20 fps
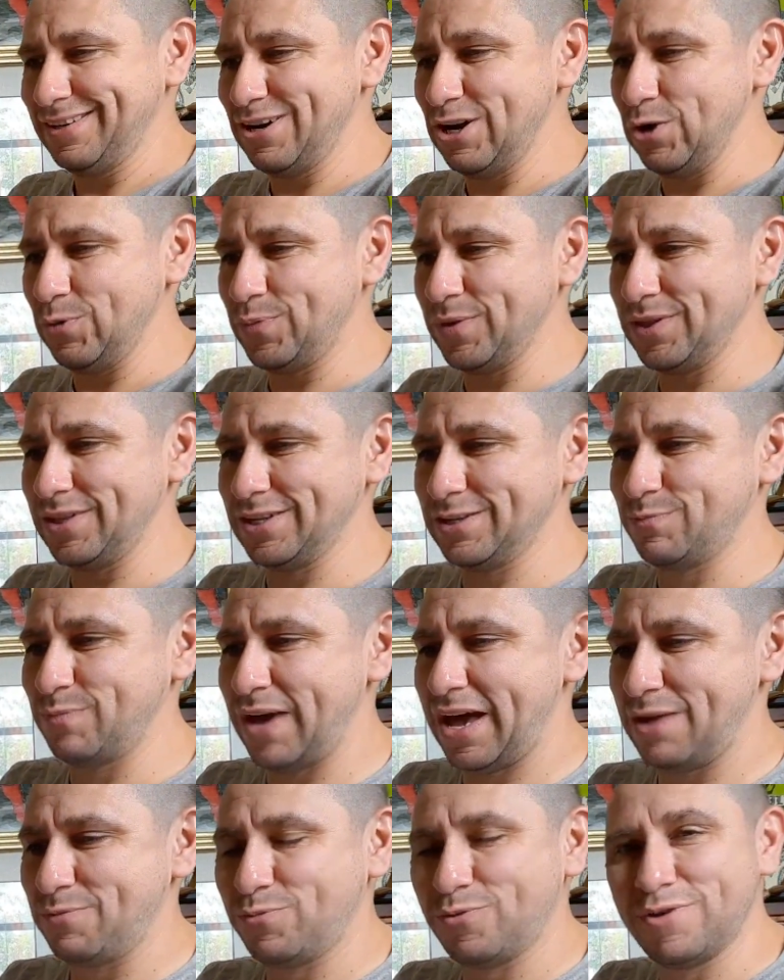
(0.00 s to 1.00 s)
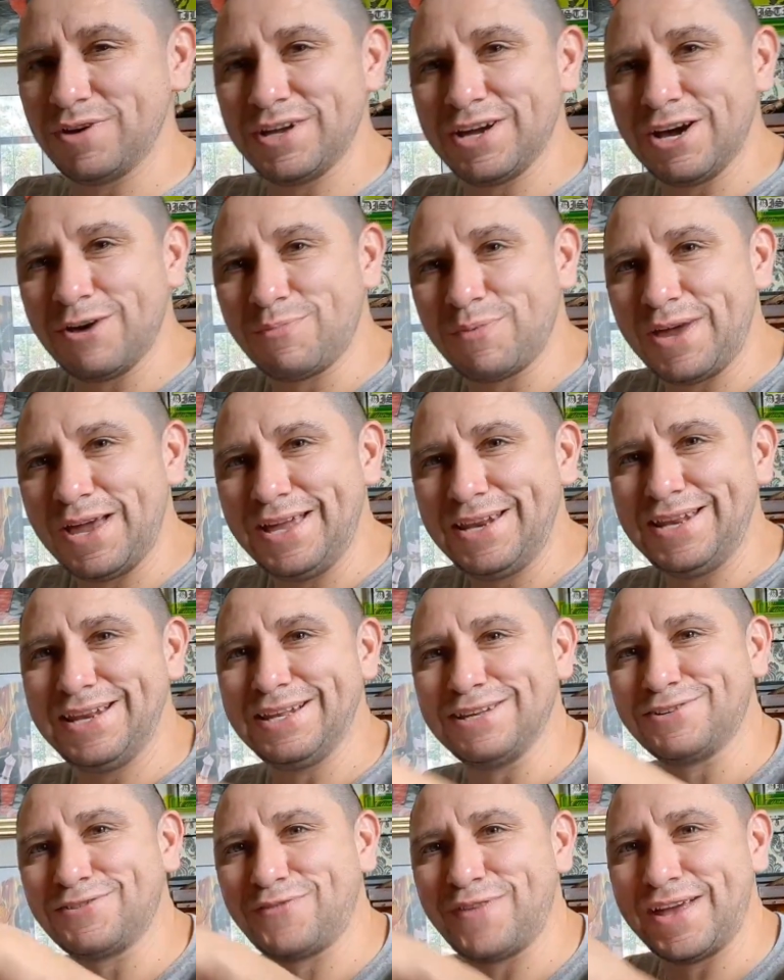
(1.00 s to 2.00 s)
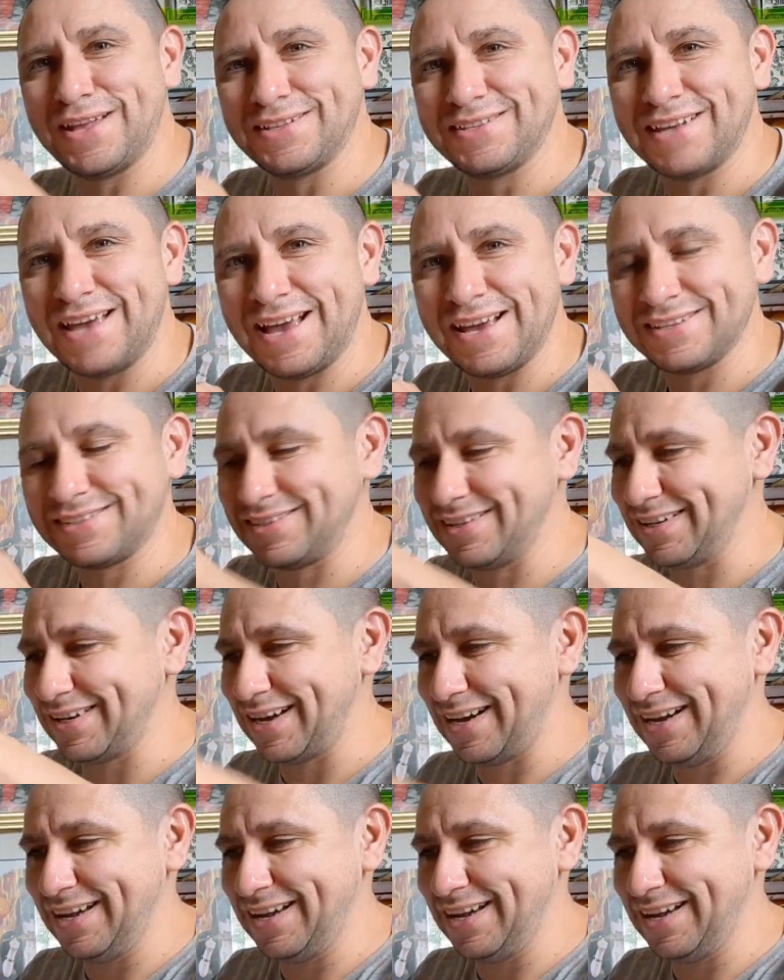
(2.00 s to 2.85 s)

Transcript: opened this bad boy up, and it is fantastic.